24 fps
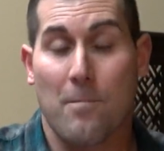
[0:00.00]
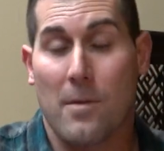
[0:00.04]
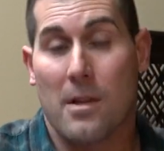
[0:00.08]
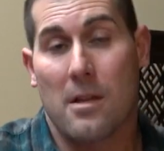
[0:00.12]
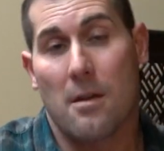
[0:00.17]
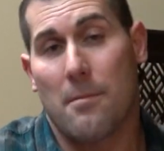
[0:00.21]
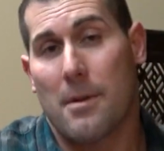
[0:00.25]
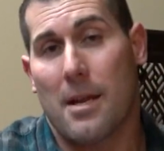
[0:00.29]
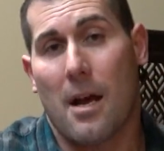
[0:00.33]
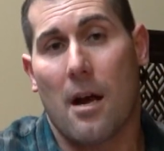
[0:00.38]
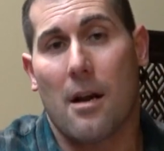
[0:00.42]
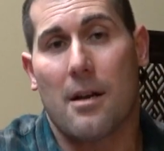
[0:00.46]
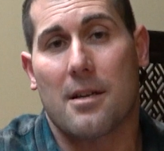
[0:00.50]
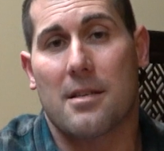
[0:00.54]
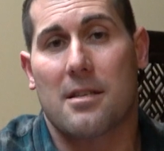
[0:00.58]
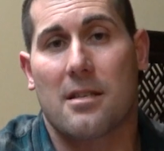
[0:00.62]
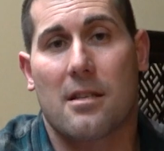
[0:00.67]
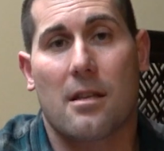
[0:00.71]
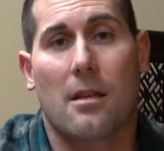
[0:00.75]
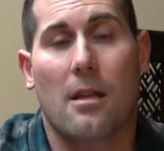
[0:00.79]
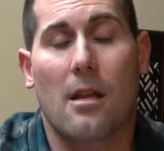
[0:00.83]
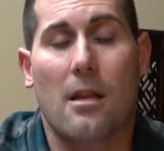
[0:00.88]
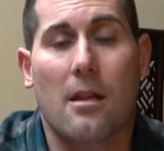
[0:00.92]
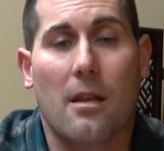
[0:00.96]
to be
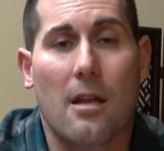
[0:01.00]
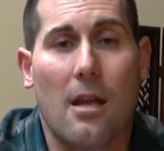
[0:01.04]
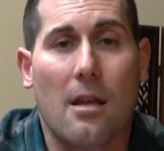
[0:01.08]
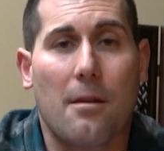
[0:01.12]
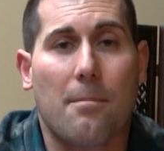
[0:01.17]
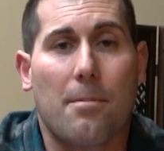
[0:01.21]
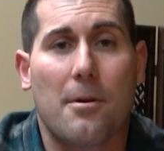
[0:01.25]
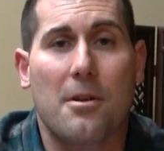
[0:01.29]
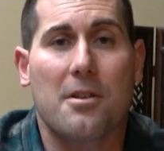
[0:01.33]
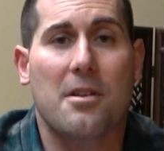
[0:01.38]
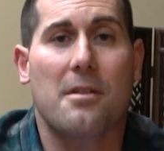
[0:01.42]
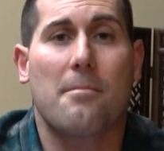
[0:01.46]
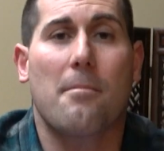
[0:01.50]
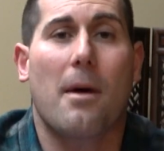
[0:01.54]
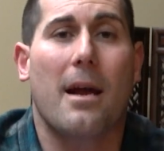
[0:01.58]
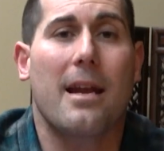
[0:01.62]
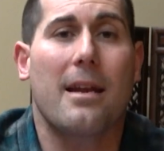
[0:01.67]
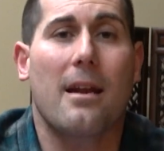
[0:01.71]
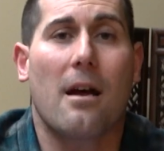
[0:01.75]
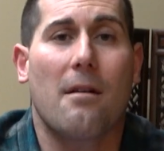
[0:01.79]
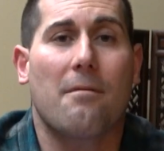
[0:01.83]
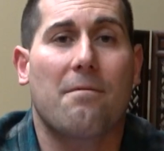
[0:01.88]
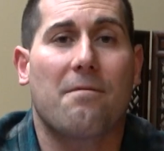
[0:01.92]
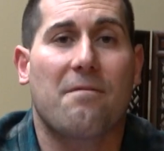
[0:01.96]
honest, the other person might
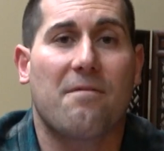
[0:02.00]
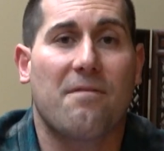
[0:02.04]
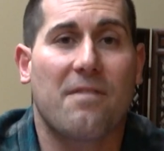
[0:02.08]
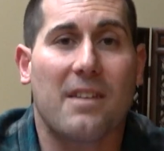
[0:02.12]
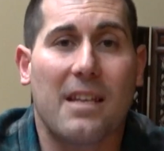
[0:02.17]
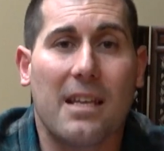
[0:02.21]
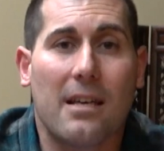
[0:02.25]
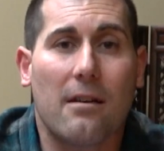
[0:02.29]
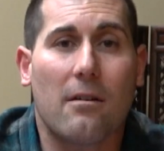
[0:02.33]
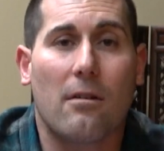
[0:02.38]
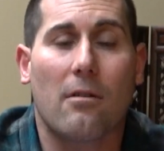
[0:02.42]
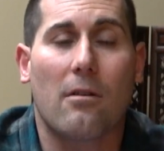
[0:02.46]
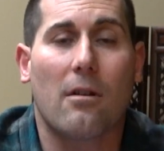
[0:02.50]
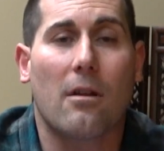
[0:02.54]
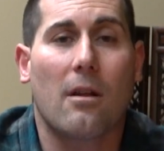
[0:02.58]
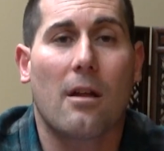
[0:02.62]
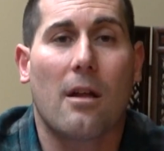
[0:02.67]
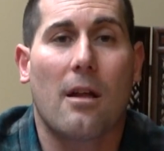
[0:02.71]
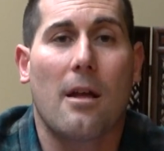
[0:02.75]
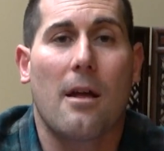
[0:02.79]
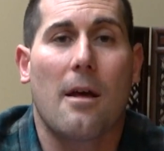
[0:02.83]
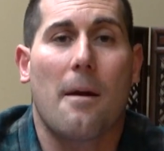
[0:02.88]
not feel